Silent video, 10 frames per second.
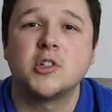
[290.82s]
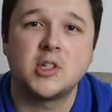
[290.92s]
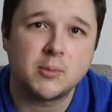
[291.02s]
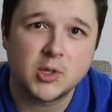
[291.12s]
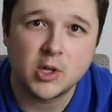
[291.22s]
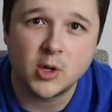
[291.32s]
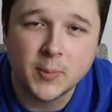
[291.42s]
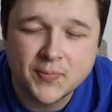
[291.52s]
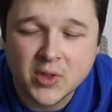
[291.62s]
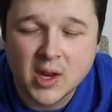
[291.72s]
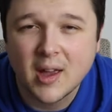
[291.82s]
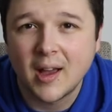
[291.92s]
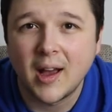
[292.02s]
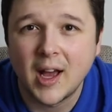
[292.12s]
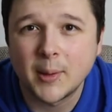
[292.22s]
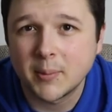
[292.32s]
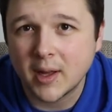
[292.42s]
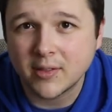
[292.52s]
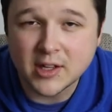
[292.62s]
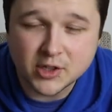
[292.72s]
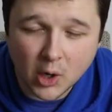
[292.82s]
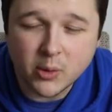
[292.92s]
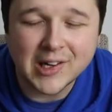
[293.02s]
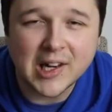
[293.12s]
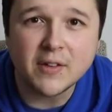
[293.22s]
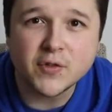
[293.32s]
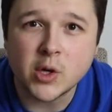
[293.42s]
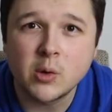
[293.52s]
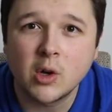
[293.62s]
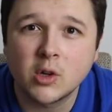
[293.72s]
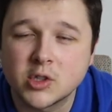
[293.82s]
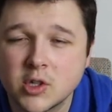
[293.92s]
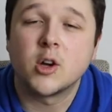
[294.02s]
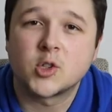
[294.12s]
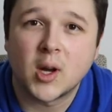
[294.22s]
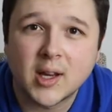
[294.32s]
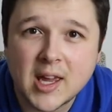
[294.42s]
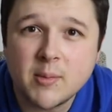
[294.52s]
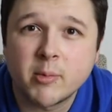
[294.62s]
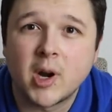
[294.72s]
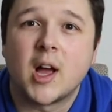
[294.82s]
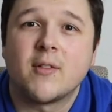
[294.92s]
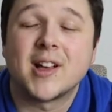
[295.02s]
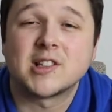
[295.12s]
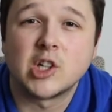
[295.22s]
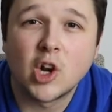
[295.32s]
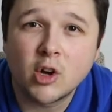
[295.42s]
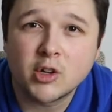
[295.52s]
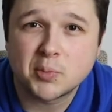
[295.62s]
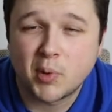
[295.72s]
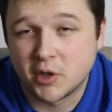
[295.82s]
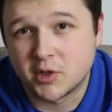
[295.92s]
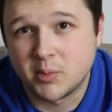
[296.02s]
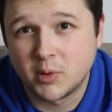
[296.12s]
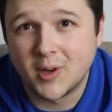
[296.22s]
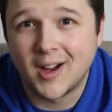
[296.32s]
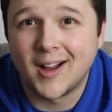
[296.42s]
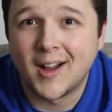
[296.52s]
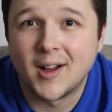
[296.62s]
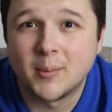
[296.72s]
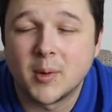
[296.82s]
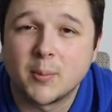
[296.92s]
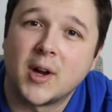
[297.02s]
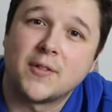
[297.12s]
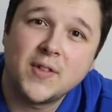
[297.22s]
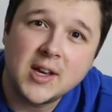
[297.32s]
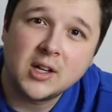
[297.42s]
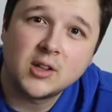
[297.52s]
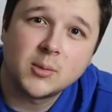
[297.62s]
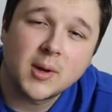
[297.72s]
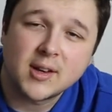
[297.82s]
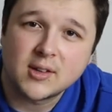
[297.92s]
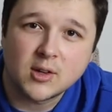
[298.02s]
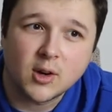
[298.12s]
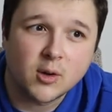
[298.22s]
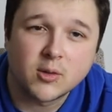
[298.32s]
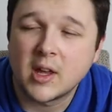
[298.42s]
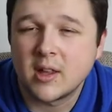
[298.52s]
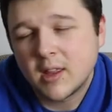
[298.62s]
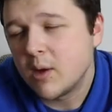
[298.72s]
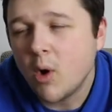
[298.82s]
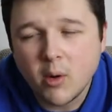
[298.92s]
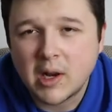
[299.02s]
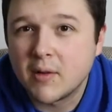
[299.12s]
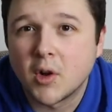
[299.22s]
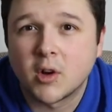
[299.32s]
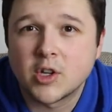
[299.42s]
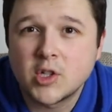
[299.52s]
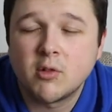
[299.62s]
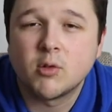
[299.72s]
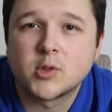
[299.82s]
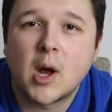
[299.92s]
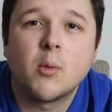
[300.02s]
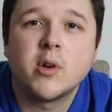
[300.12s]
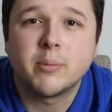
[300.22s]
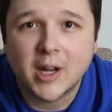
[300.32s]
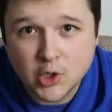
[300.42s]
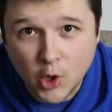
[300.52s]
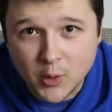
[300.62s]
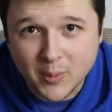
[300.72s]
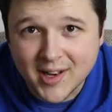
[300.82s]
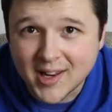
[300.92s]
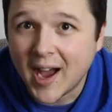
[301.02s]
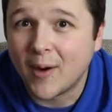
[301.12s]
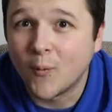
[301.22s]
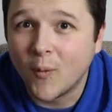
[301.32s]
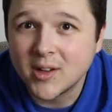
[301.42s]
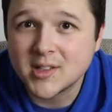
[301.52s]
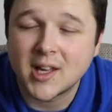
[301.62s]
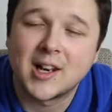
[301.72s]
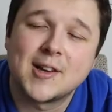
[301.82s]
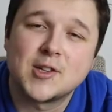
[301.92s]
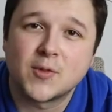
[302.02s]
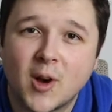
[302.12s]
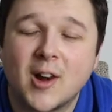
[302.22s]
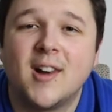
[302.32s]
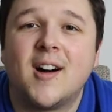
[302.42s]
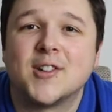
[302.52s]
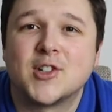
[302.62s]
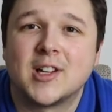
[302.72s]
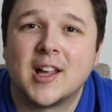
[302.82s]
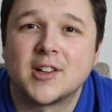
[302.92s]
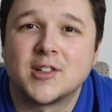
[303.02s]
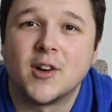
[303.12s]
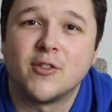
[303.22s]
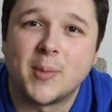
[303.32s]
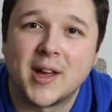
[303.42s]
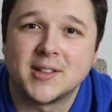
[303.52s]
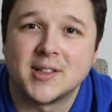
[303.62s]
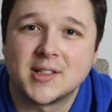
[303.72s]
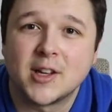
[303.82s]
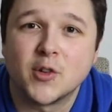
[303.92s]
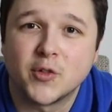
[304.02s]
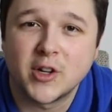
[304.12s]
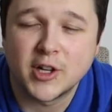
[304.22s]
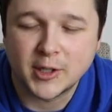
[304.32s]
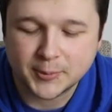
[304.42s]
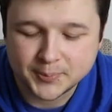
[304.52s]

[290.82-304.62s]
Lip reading: ship to you. They don't live too long, so you got to try and keep them alive as long as possible by feeding them, and you know, they won't live long in general, so I wouldn't buy too many at once unless got a large selection of mantis that you're feeding.